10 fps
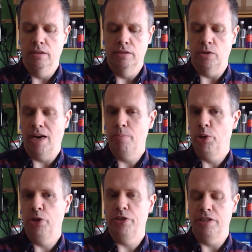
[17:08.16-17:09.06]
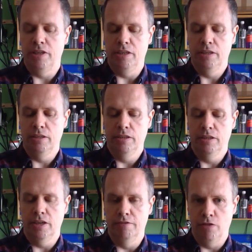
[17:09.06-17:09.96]
So I personally
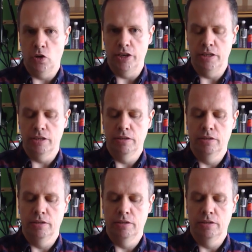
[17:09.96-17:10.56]
avoid